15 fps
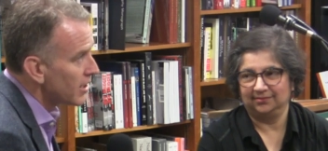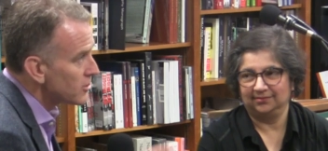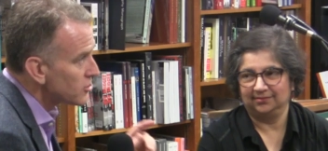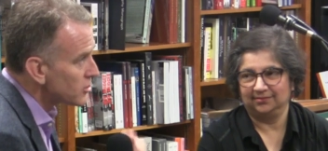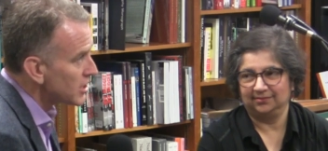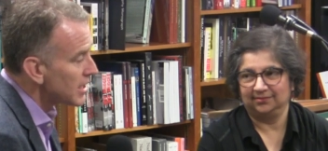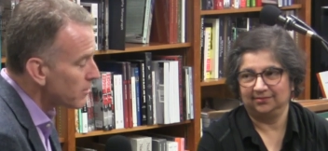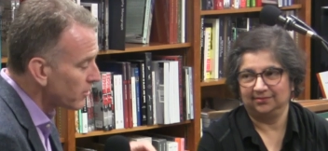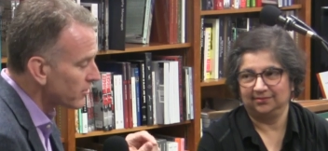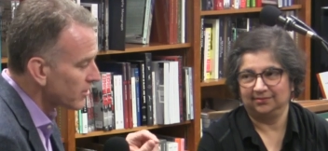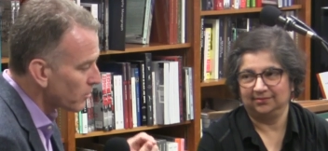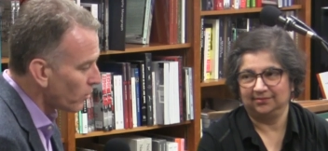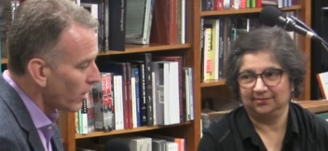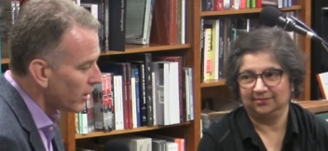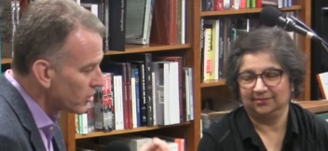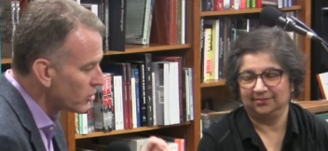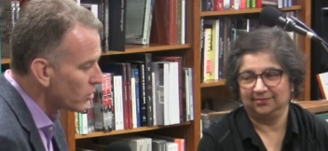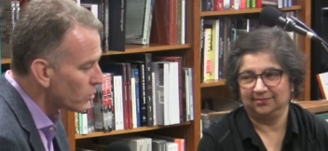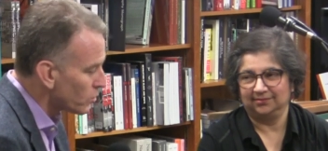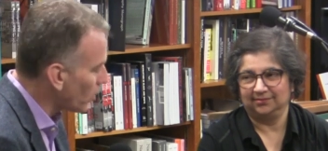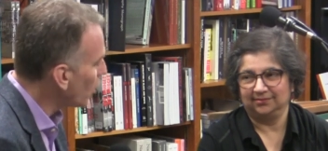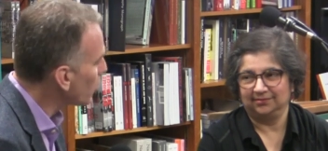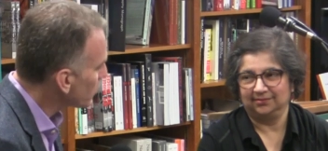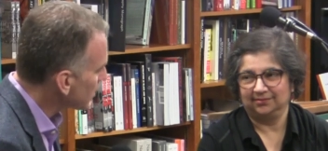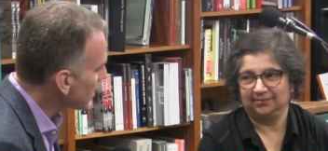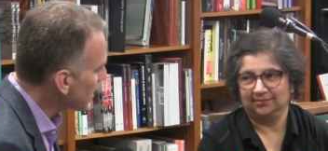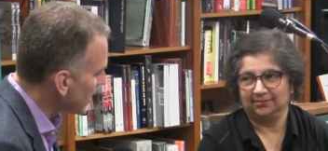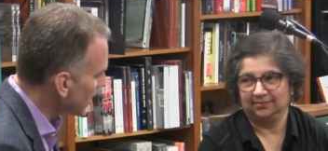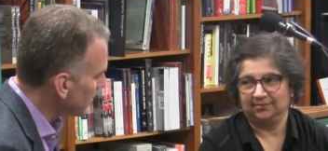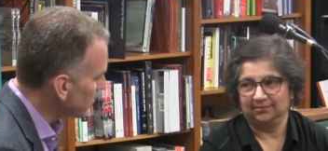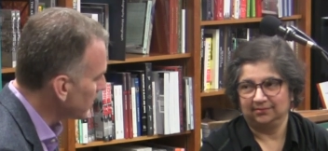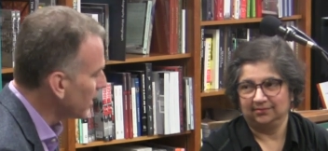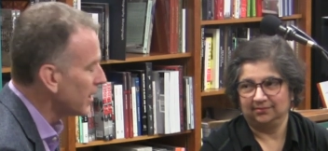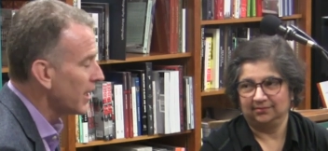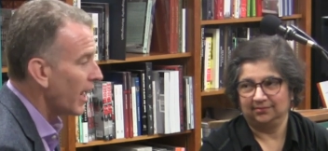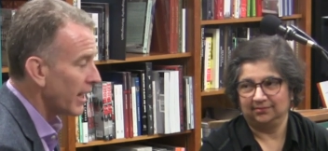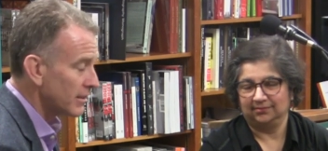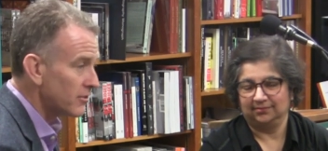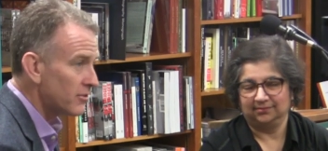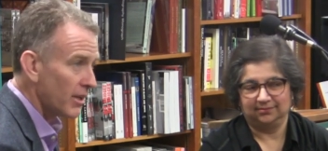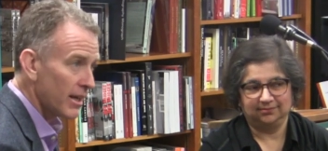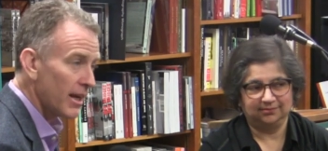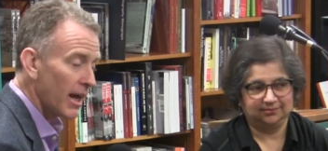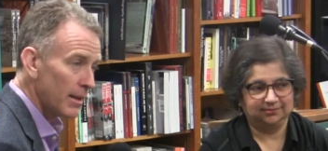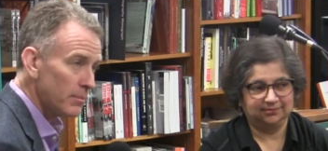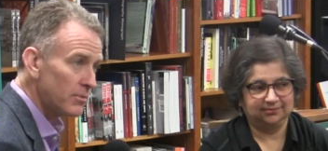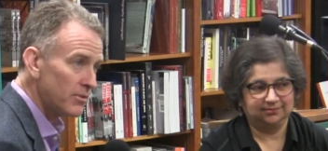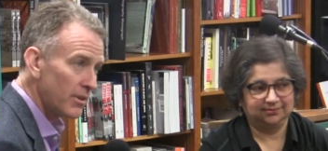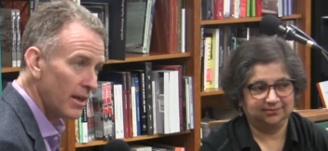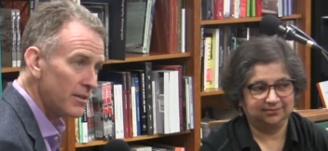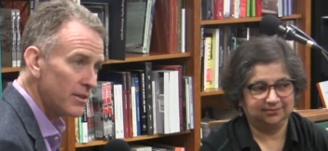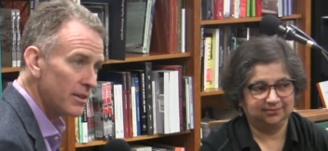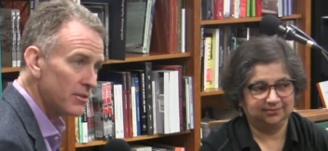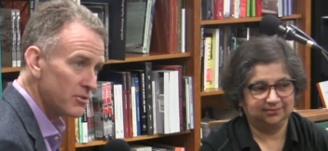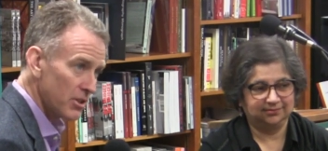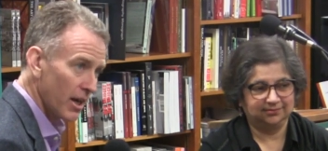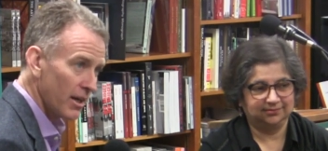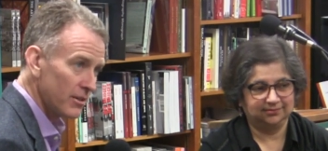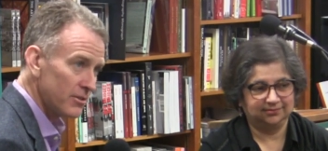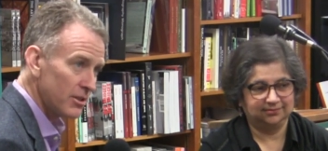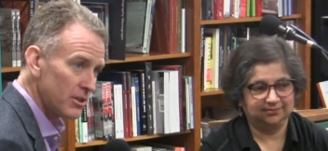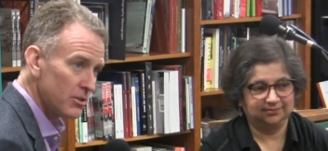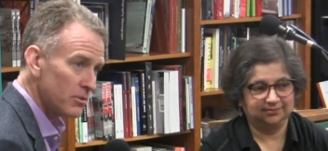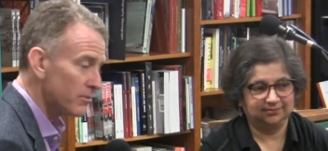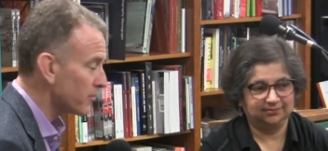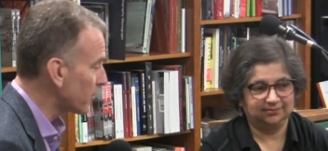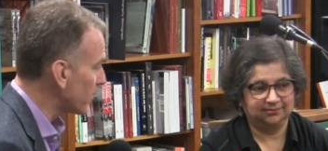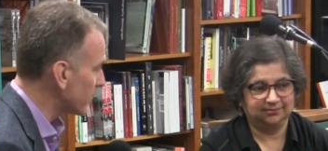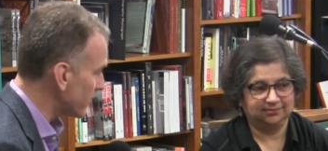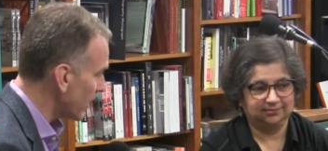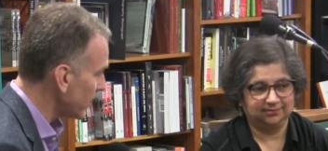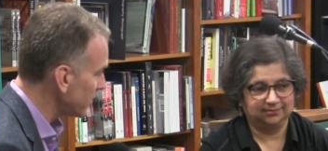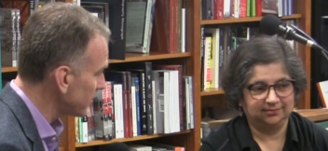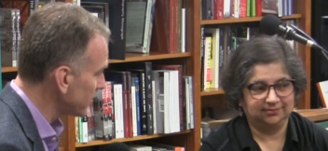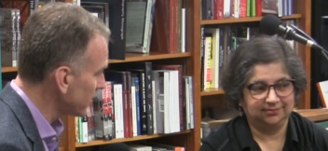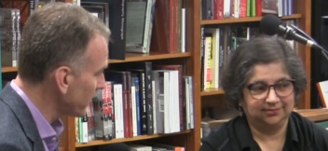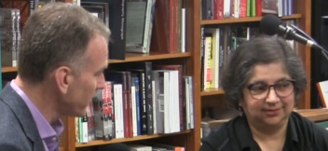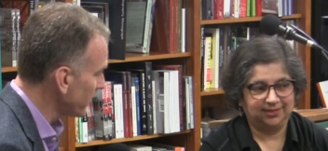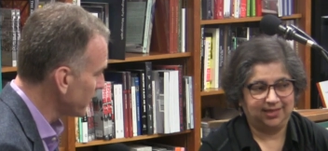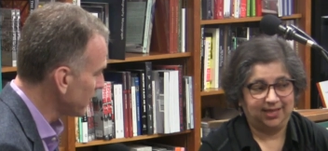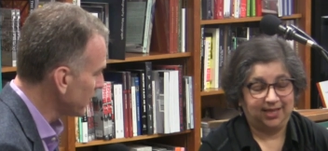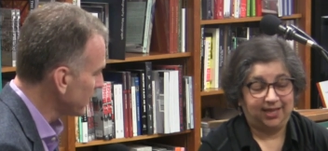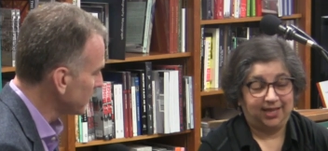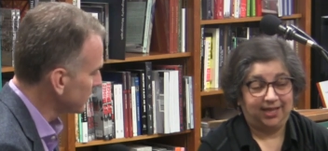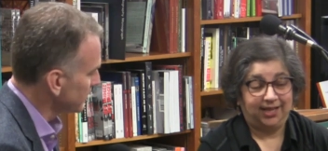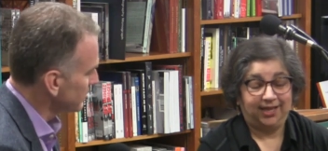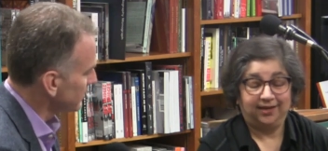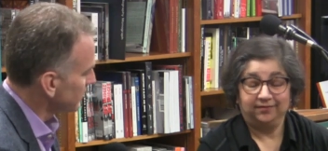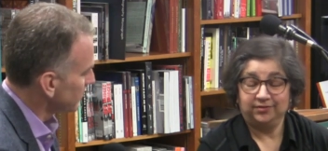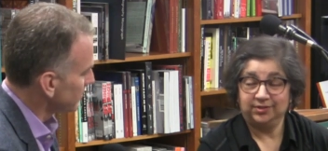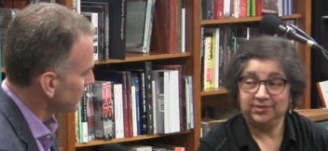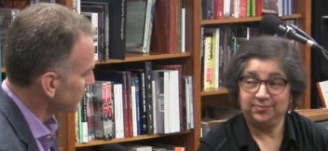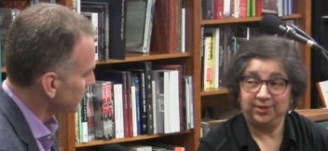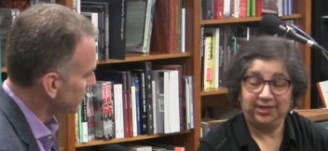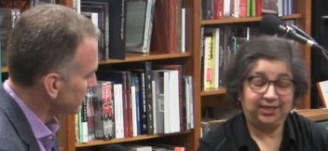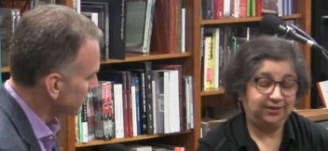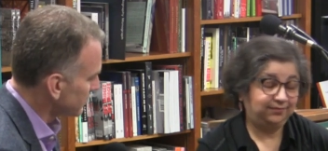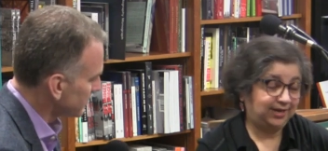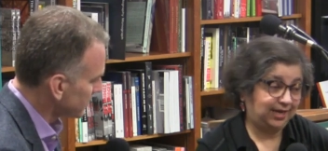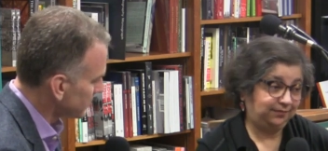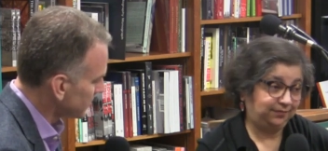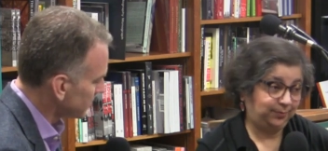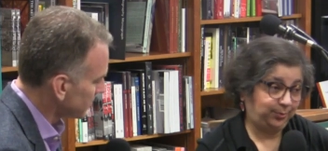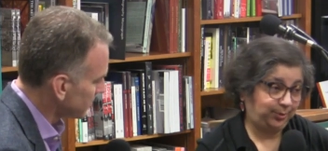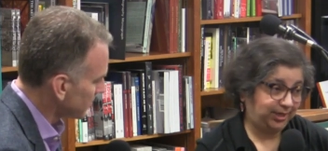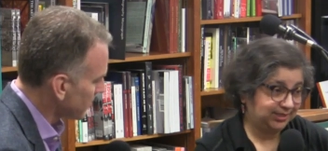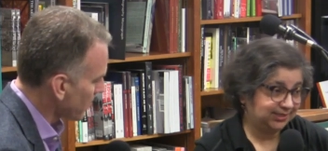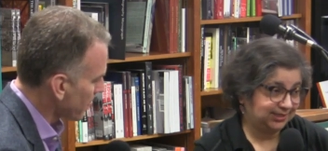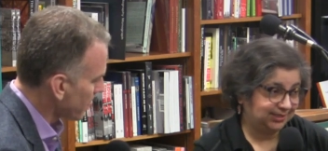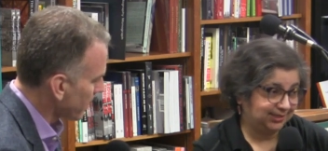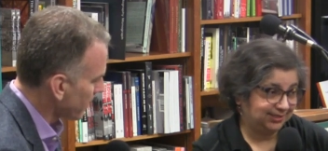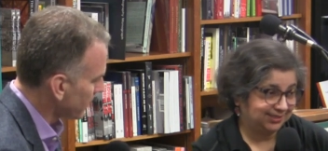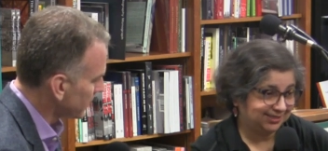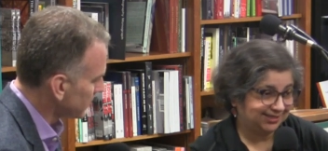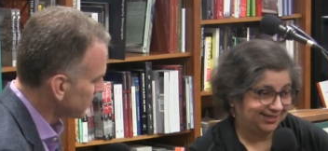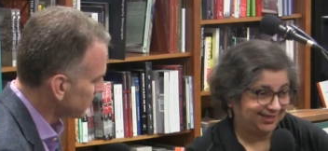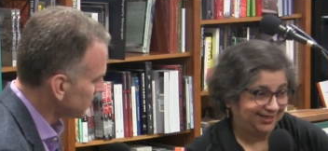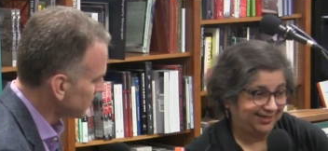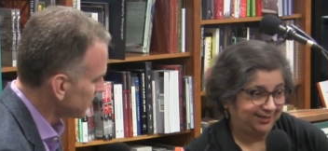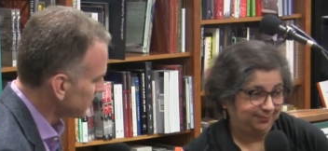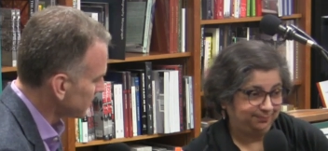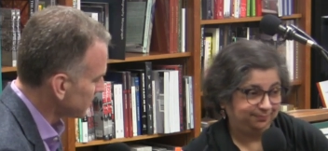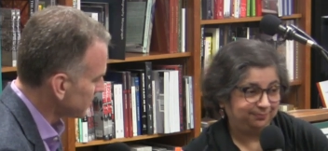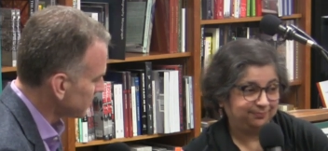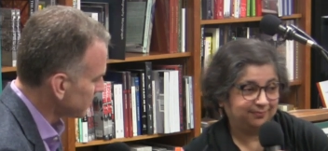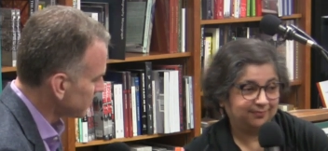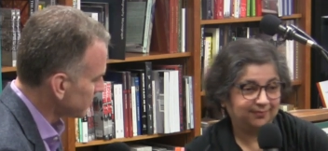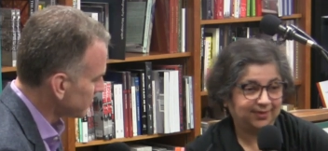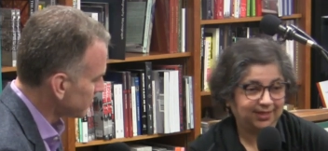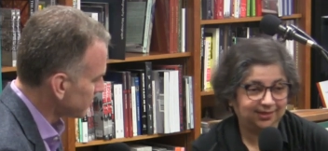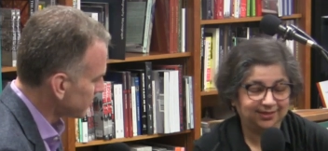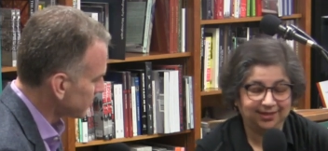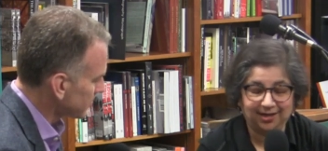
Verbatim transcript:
Speaker 1: she was the one who wrote him and said, "I'm sending John to you for advice."
Speaker 2: And of course, when he ran for president, um the